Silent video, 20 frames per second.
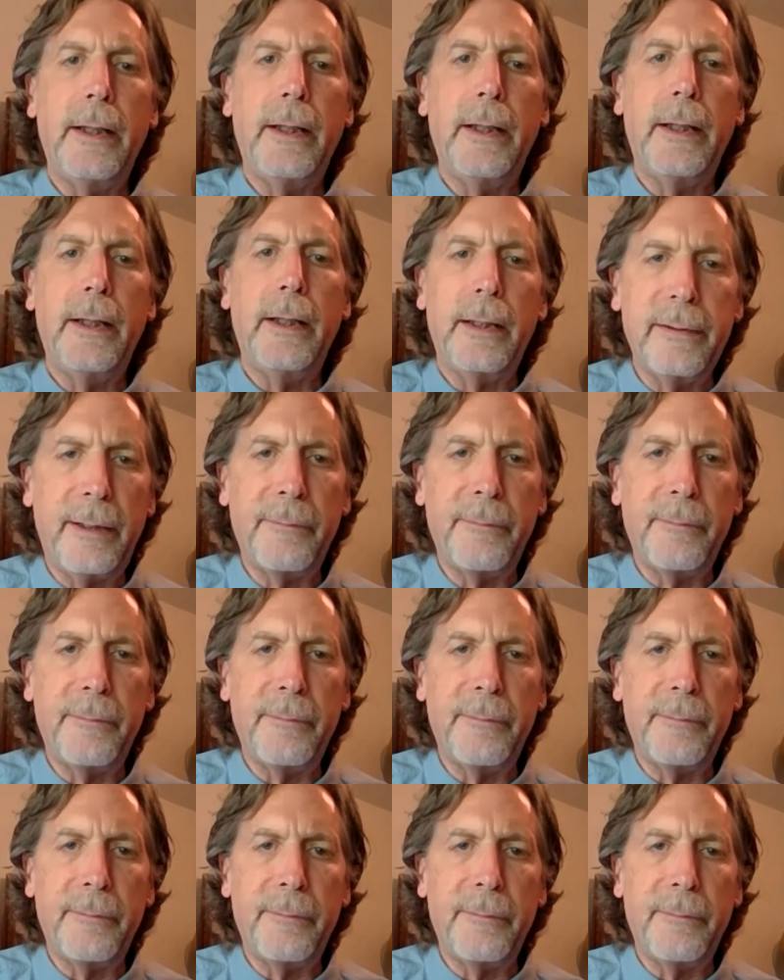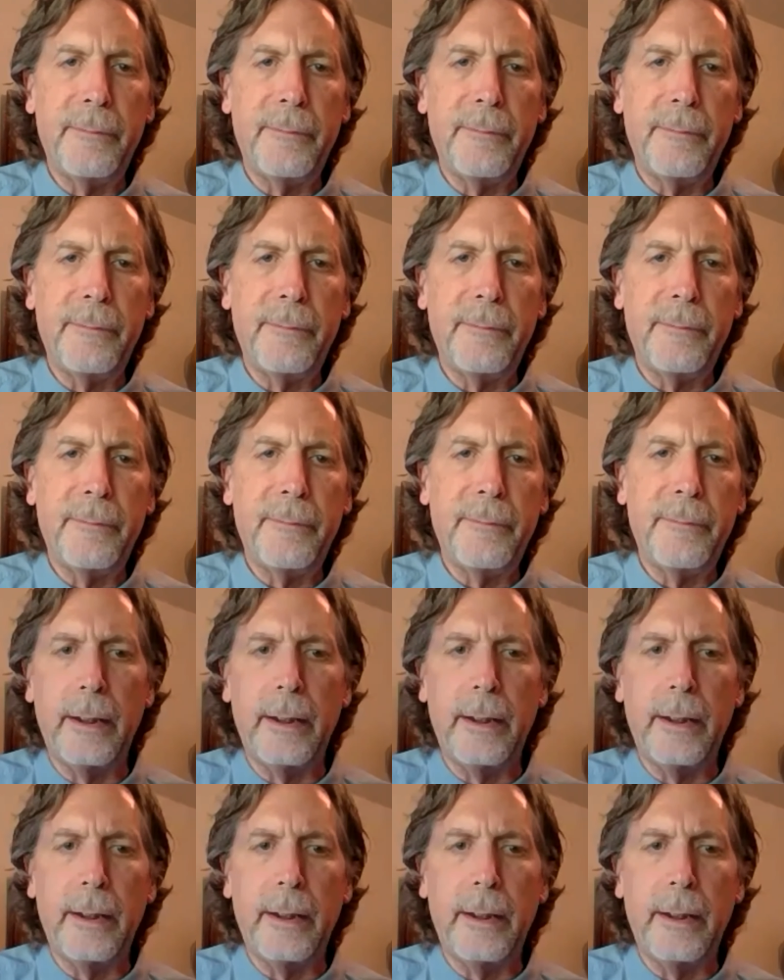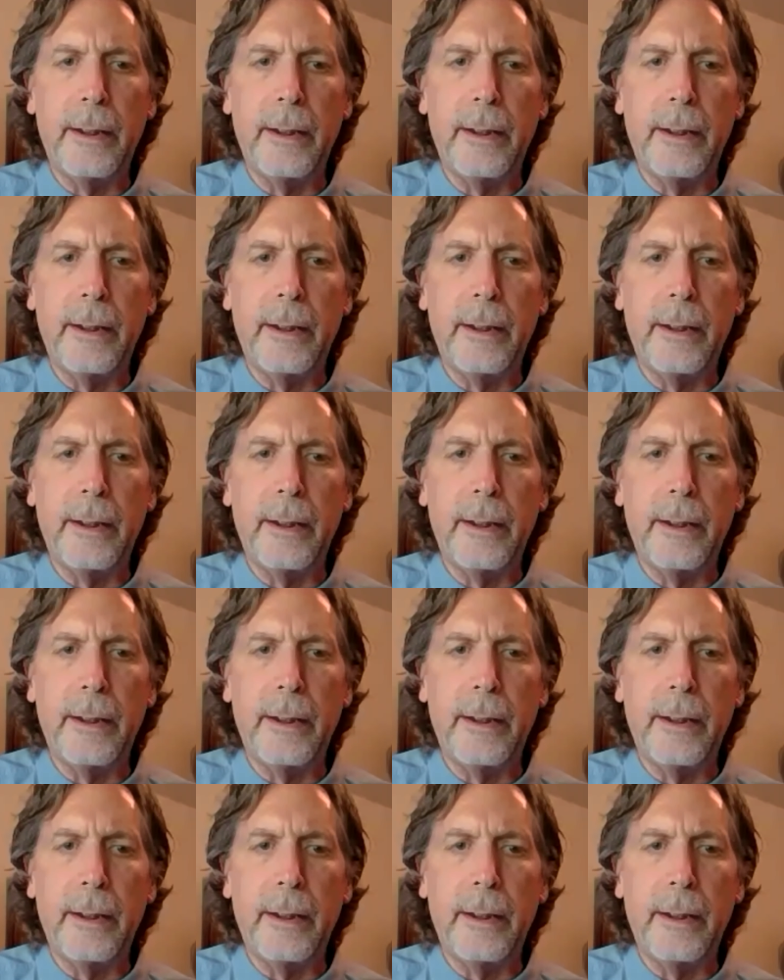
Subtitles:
and you got the same going on.